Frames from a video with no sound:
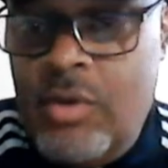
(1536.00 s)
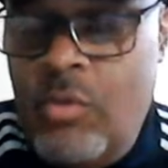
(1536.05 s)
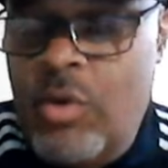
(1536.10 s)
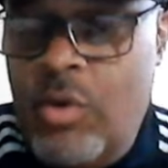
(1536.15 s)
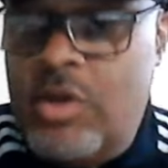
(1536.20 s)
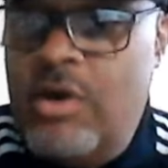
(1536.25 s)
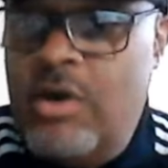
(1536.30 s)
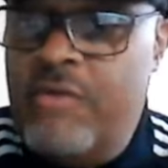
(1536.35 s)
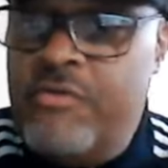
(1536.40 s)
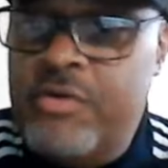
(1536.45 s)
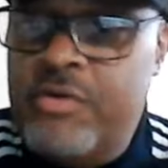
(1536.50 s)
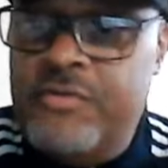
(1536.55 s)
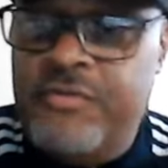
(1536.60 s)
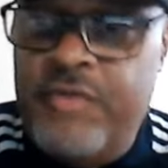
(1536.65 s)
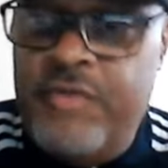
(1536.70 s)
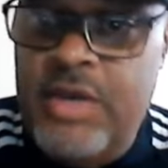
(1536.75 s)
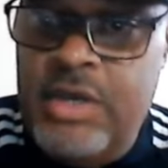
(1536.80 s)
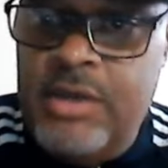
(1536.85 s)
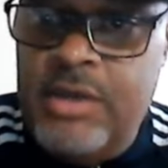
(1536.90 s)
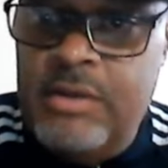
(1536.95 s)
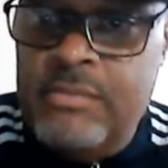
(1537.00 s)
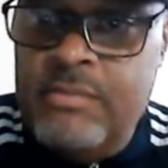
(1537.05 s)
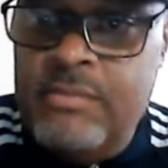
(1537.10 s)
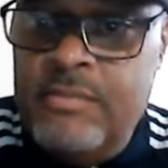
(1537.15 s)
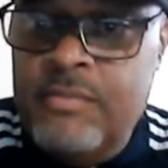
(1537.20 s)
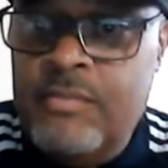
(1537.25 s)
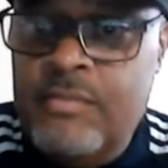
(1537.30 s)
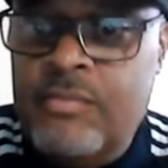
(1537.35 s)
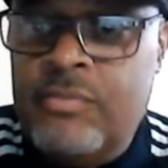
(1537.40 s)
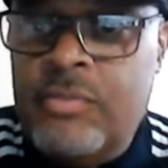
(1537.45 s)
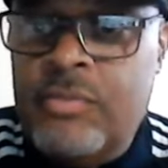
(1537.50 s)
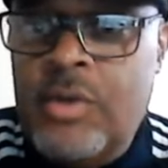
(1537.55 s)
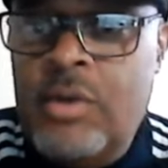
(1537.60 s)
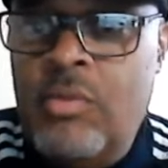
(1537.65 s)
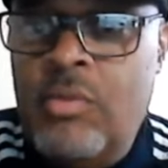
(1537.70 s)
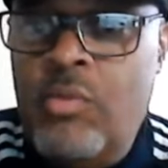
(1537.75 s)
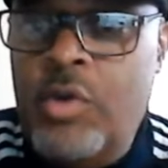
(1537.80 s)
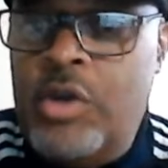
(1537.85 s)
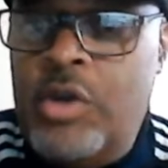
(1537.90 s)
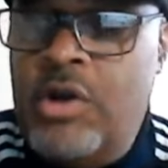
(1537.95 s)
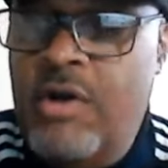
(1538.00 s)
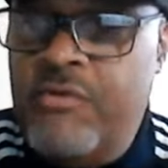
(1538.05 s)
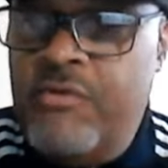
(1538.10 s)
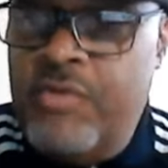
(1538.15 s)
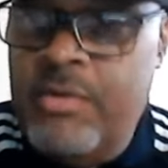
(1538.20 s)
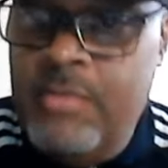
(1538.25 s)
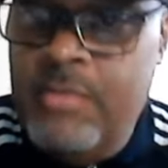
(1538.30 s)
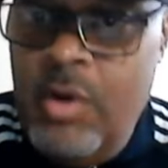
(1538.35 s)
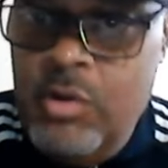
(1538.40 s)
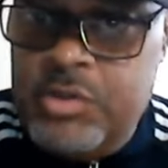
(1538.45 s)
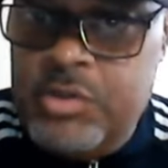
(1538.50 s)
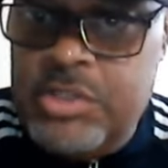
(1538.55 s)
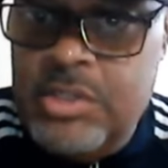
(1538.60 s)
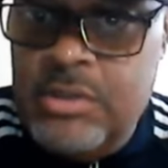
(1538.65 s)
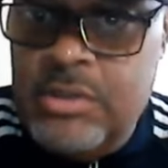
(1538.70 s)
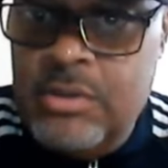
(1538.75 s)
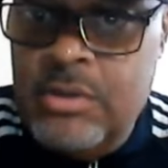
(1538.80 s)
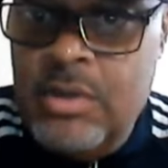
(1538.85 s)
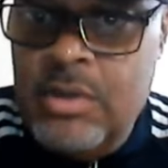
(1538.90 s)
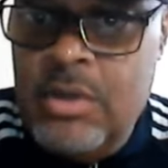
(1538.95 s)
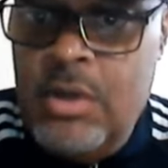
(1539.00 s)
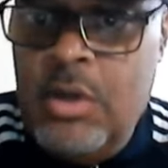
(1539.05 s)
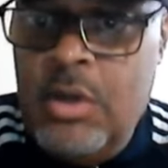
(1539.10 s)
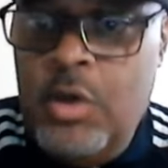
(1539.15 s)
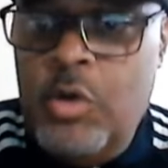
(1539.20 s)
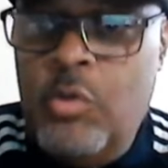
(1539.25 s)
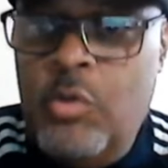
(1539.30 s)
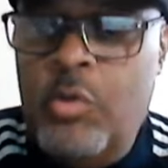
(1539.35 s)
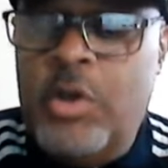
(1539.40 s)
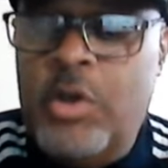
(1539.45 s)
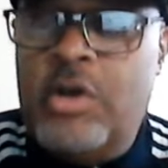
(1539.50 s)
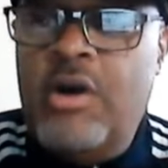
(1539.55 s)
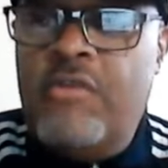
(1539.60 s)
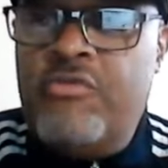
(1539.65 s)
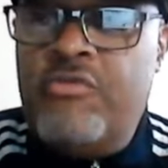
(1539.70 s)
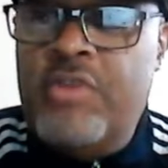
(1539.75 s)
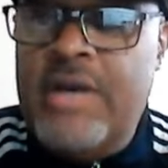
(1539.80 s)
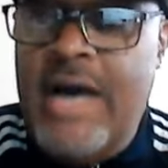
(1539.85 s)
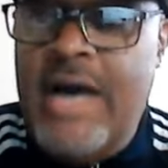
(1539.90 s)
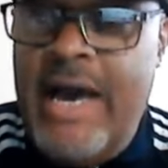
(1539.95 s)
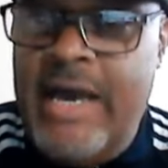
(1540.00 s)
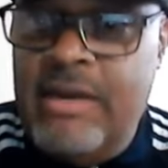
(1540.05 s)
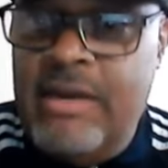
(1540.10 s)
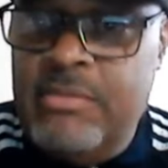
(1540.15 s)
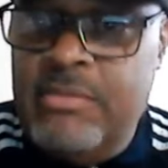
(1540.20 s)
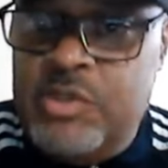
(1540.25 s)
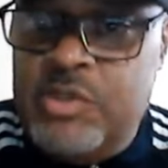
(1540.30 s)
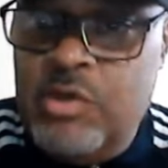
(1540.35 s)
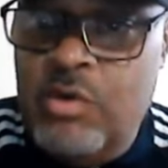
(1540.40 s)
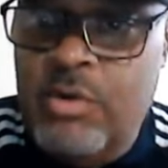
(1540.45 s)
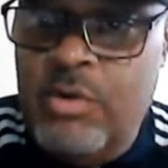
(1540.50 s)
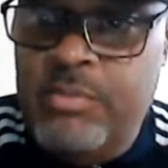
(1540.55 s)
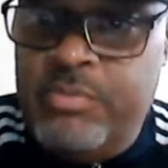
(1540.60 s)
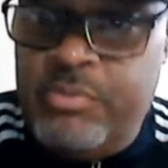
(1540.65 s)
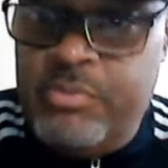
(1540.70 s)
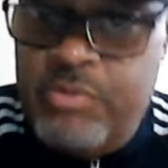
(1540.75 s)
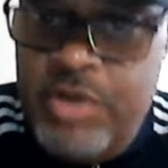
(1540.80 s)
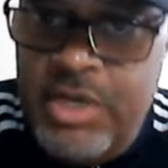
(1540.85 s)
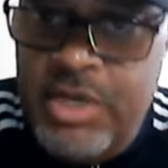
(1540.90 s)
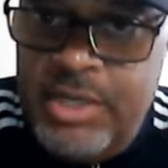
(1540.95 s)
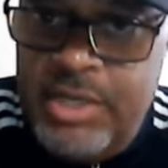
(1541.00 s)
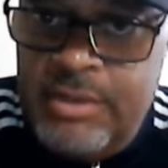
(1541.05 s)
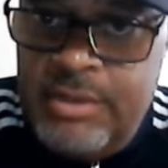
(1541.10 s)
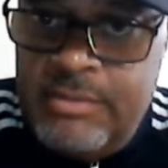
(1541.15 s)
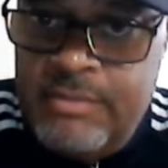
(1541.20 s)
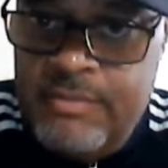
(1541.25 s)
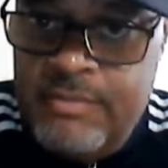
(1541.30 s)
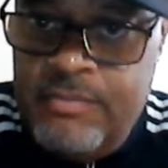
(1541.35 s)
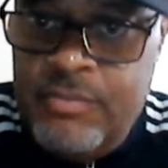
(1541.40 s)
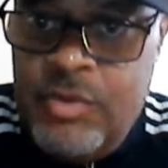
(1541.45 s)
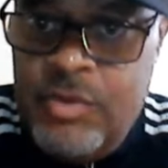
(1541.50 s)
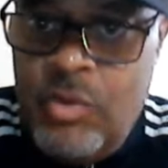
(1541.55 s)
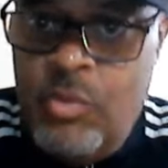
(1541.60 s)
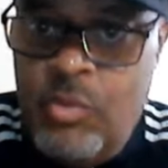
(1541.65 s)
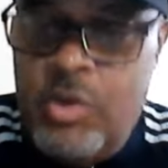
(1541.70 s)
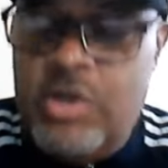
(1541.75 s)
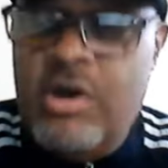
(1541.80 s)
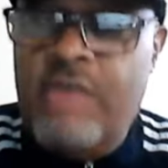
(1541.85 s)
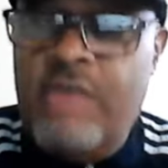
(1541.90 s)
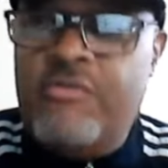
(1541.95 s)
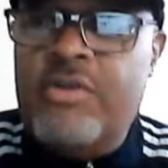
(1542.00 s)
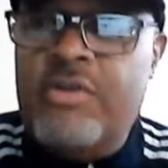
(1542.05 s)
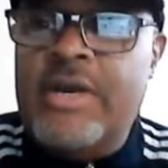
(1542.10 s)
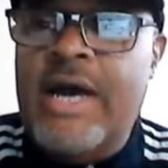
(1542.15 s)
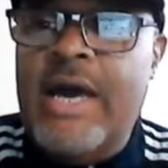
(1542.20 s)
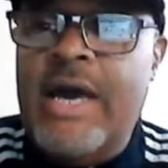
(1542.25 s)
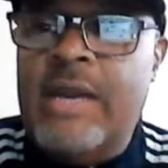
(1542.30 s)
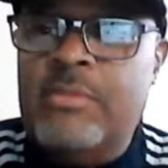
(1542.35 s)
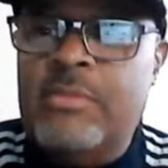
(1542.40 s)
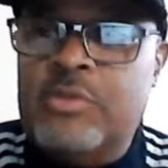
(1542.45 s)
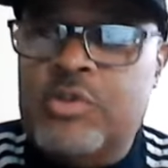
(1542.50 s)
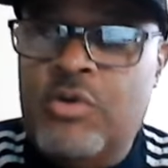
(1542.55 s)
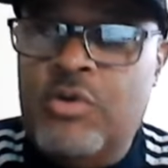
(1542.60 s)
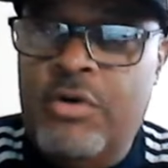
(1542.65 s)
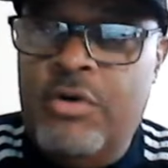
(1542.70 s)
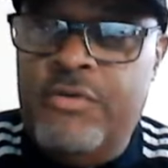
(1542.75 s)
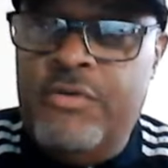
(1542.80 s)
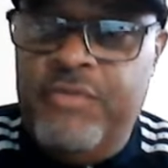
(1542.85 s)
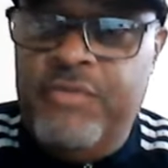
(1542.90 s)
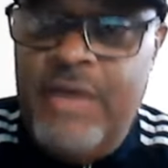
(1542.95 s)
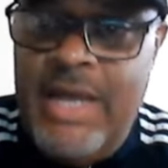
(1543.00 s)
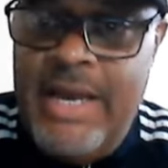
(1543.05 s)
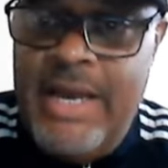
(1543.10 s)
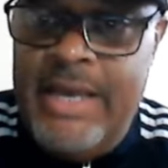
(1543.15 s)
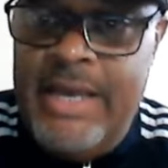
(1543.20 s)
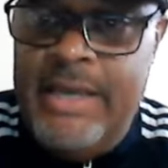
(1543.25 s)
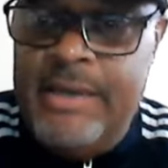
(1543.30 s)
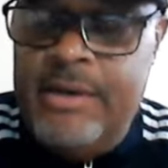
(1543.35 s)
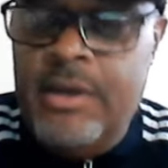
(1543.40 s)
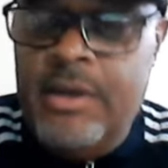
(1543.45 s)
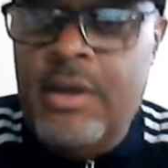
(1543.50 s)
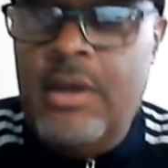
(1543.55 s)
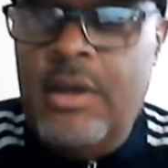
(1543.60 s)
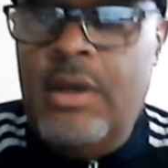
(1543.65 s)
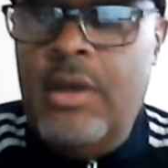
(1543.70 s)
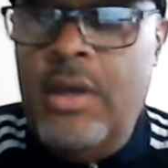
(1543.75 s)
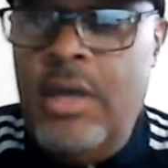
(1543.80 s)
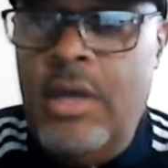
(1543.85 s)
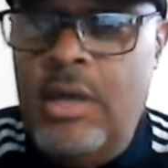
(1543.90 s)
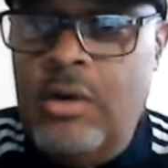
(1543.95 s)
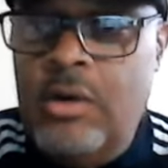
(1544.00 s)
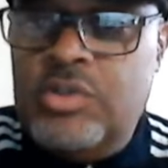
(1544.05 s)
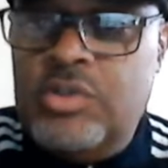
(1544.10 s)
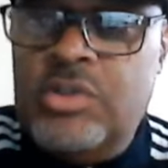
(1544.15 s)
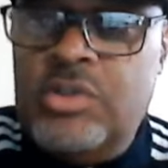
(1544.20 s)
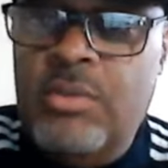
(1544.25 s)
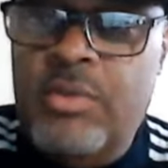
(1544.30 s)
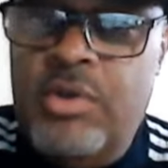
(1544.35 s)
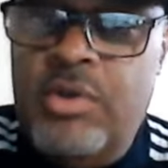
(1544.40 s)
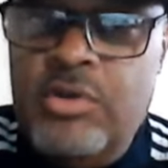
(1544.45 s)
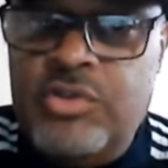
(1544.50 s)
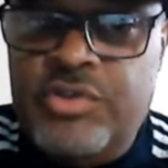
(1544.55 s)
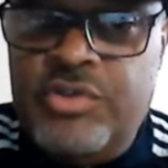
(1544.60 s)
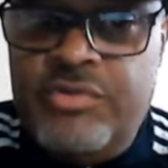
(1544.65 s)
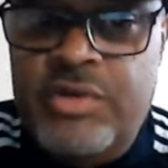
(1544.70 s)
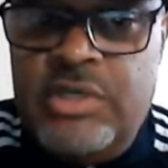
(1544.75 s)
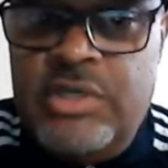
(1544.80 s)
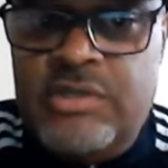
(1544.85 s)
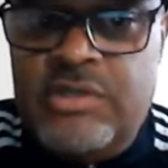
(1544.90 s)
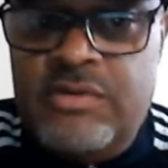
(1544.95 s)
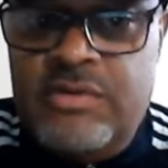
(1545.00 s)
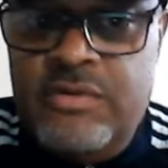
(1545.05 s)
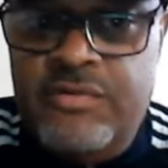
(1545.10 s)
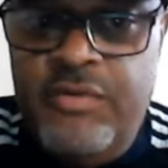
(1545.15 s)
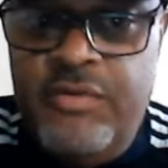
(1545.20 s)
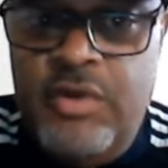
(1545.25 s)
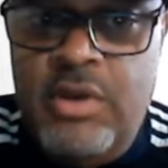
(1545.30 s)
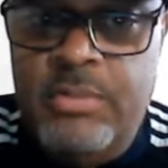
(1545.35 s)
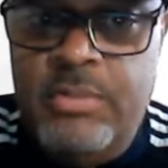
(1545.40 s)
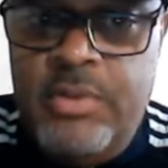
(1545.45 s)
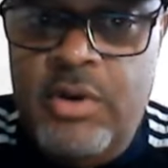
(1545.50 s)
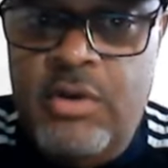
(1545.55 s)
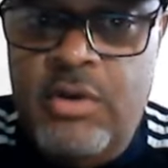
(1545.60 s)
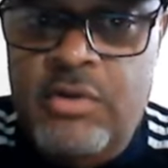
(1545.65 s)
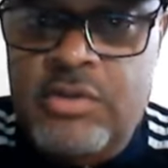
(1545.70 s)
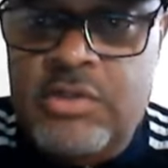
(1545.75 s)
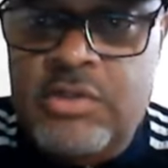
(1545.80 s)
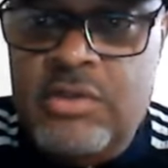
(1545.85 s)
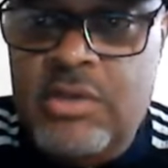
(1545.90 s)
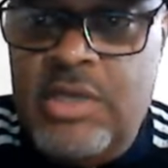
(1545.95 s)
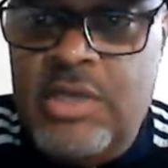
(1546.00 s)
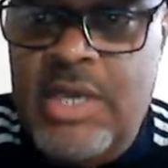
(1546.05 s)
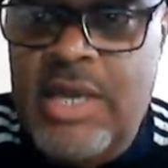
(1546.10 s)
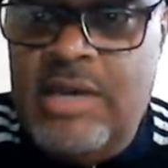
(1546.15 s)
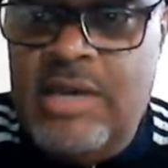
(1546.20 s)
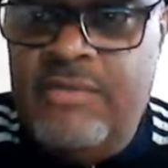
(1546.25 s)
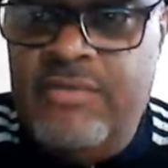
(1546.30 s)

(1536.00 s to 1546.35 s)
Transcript: We're covering feeding. We're covering molting. We're covering items on breeding. We're covering items on flying. Here goes some of your treats for your birds, candy